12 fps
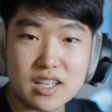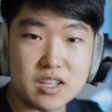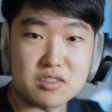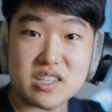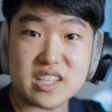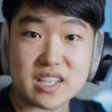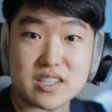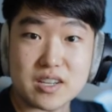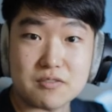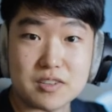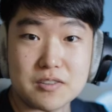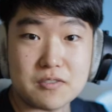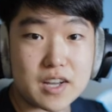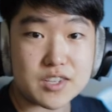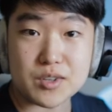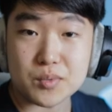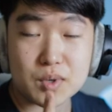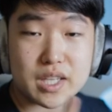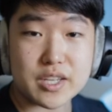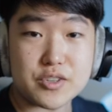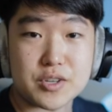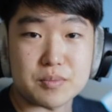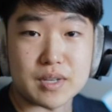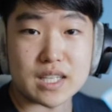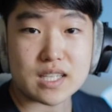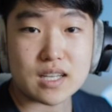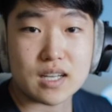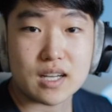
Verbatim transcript: you know, six different effects on one instrument,